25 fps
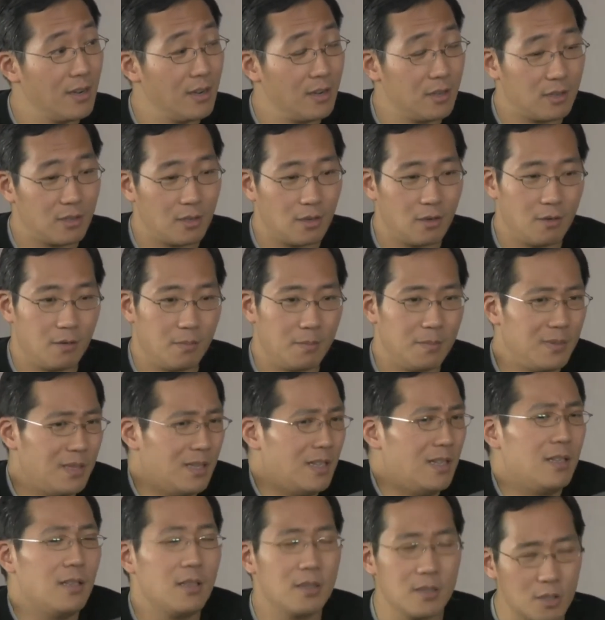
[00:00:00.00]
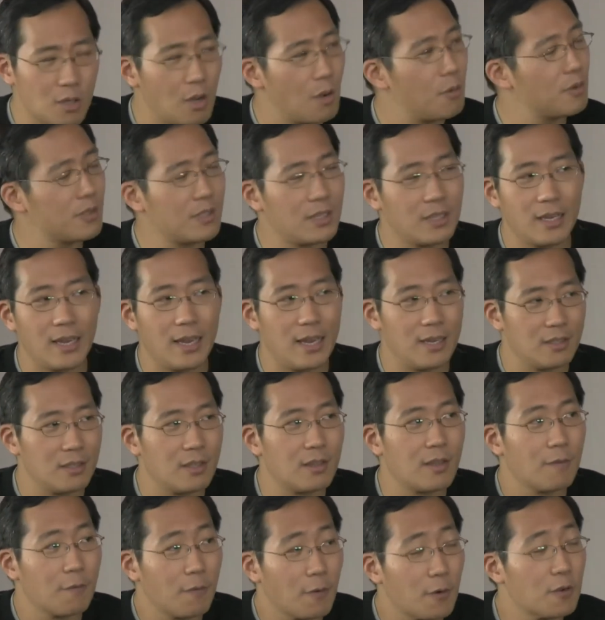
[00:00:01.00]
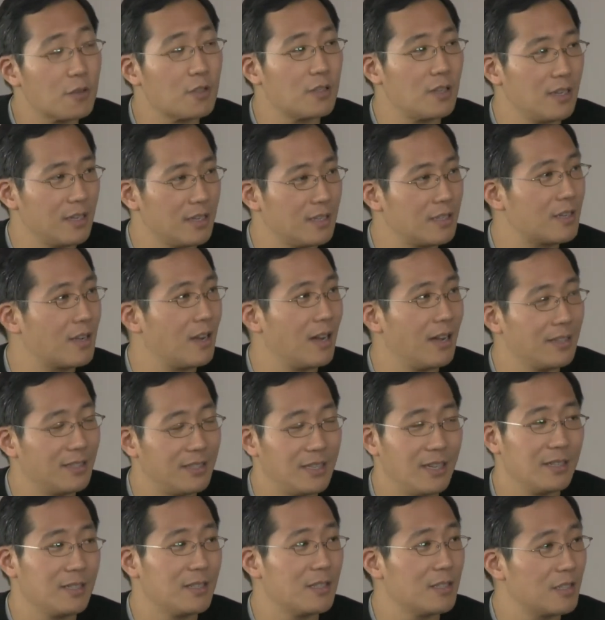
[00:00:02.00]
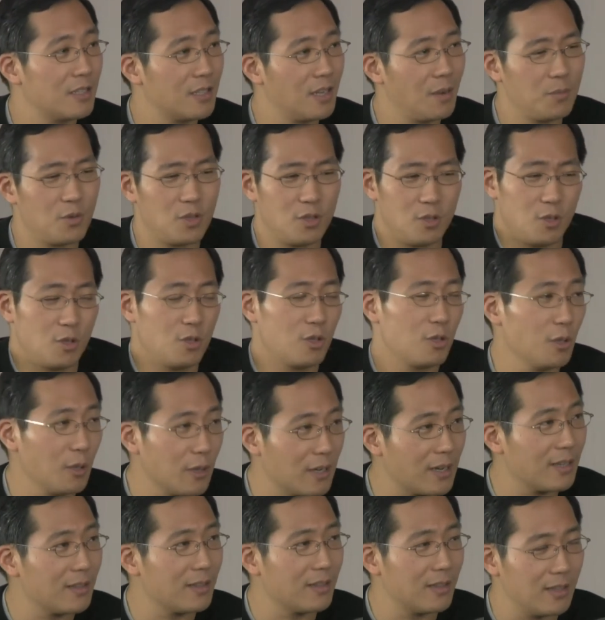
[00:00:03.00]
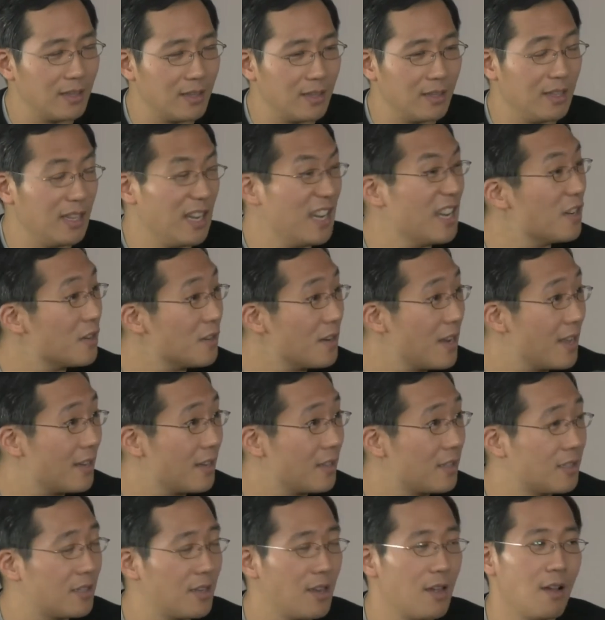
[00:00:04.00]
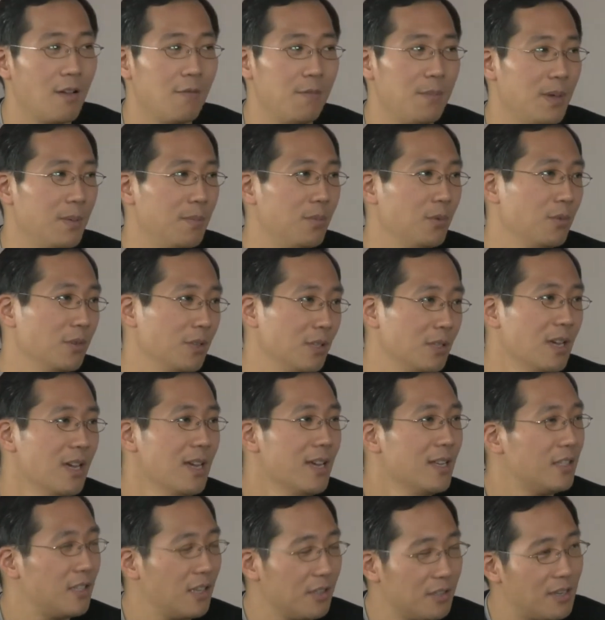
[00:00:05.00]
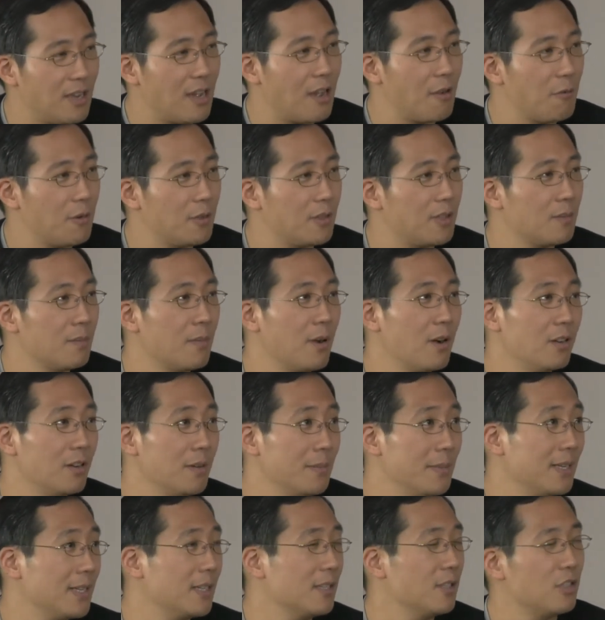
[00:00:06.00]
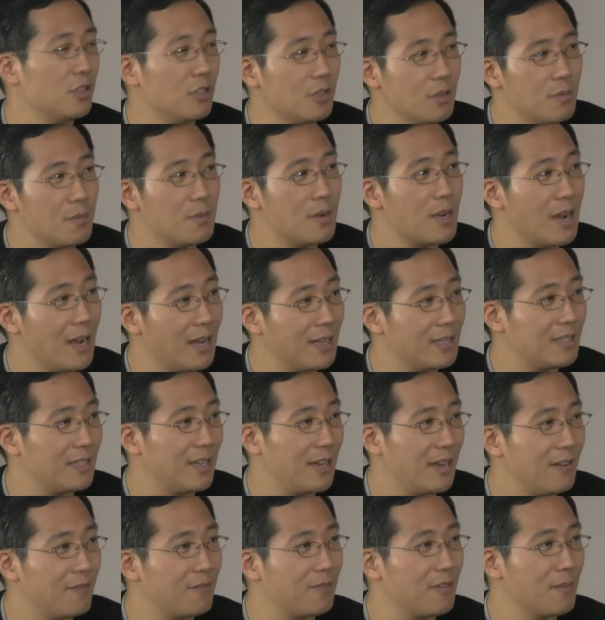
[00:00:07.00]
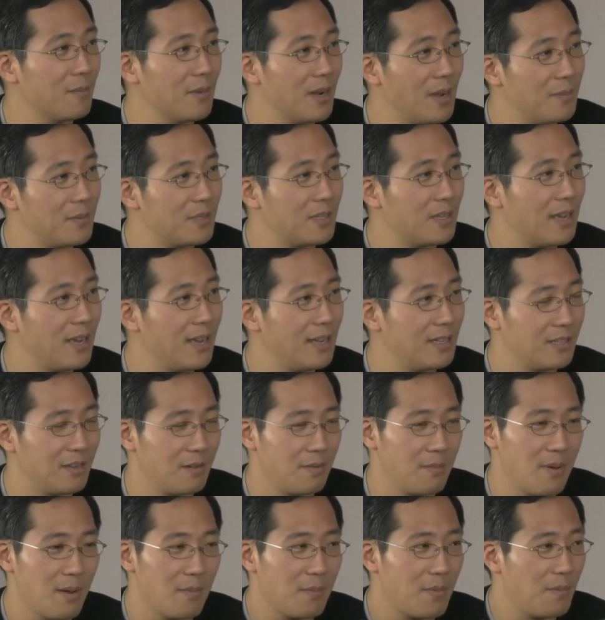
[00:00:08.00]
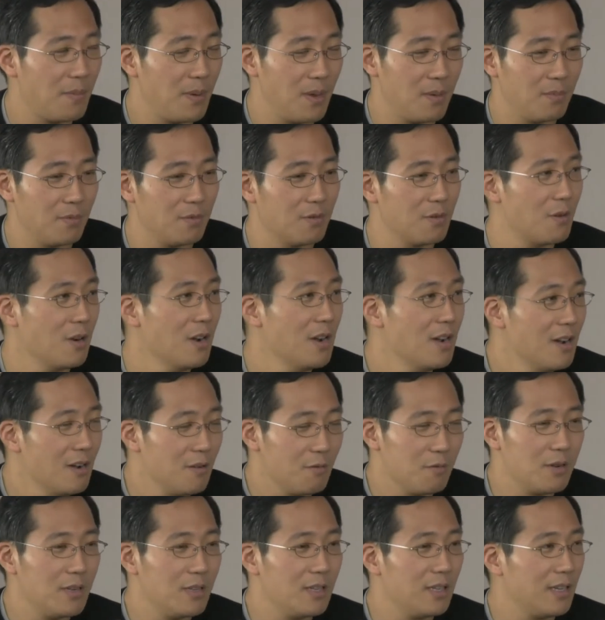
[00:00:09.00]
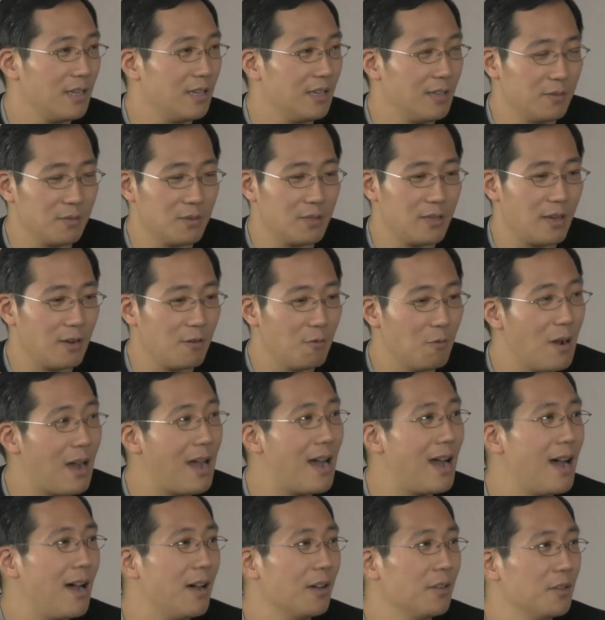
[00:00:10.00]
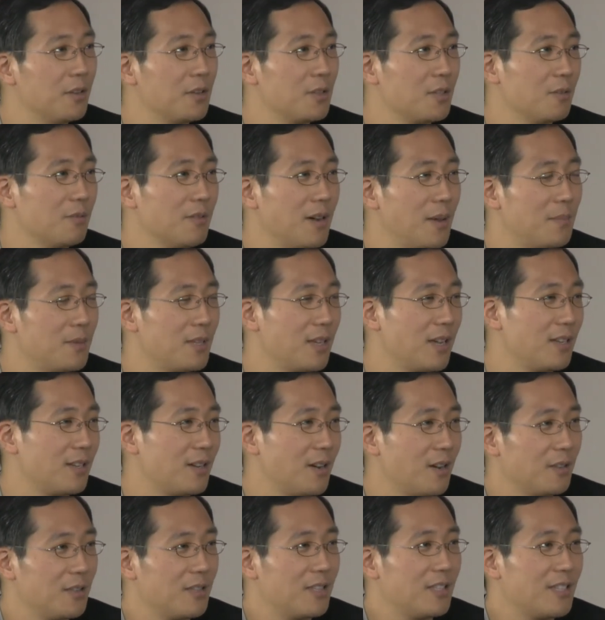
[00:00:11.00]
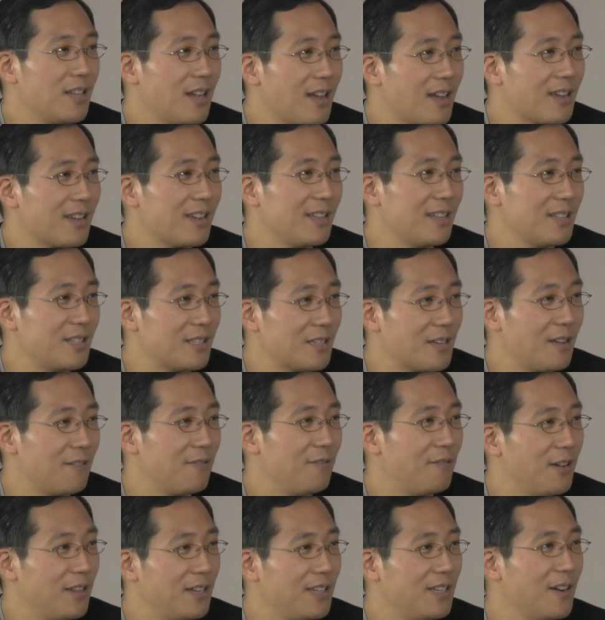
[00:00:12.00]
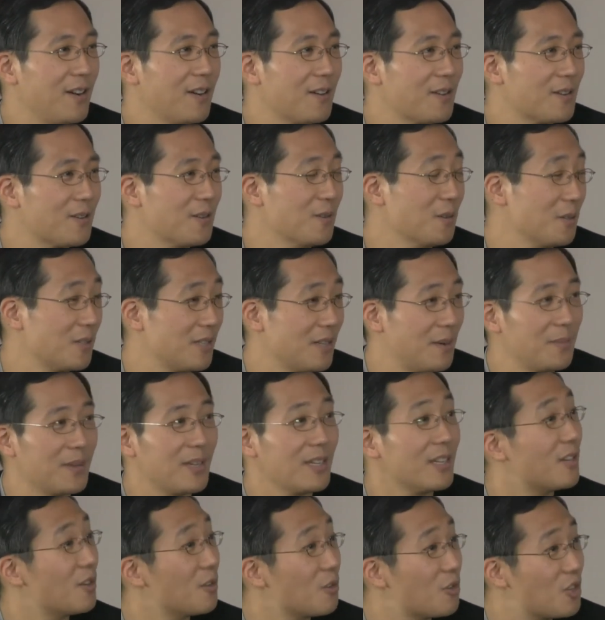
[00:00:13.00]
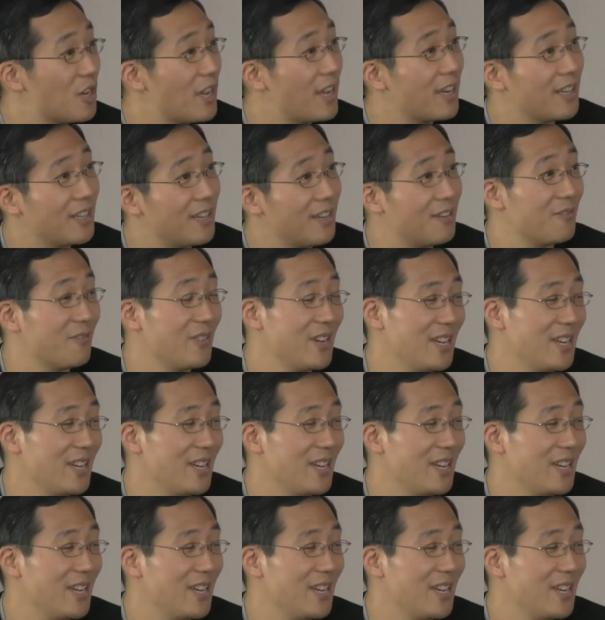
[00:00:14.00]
So it's always the case that the first thing is content consumption. Just look at the, the internet itself. People would sit down with their modem and consume content from websites. I remember people were really, there was like, wow, there's a website called Suck and it's got funny articles and I'm going to go check it and